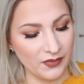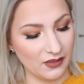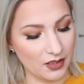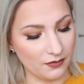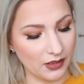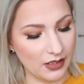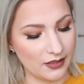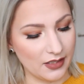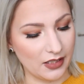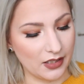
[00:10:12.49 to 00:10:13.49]
This one
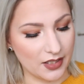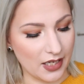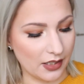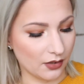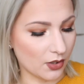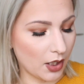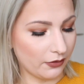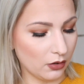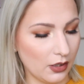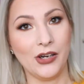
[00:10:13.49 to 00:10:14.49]
is in the shade
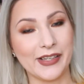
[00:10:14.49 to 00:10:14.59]
Truffle.